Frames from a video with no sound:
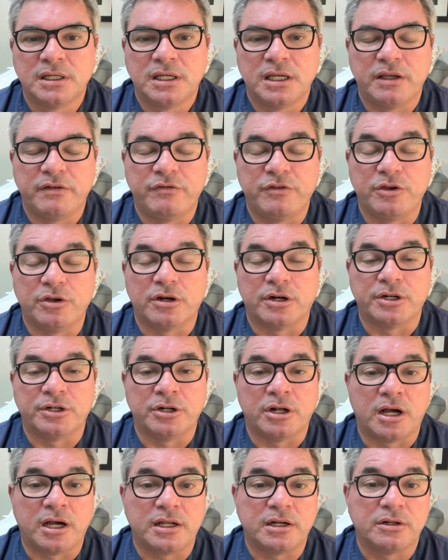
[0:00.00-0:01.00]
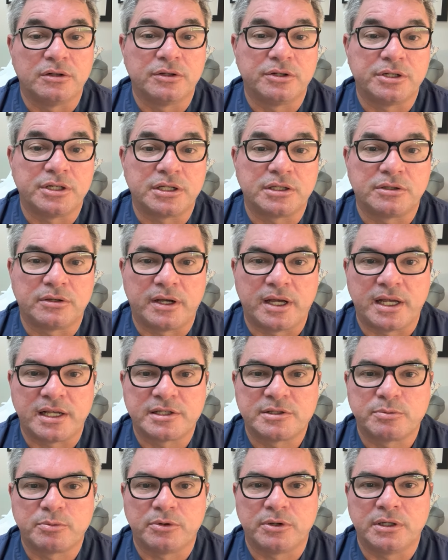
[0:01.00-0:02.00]
If you are not allergic to
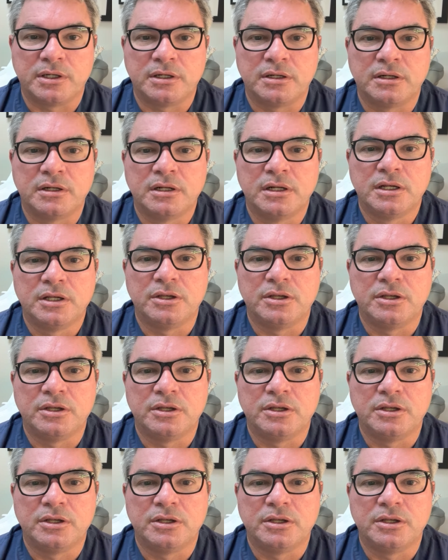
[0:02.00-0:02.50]
aspirin,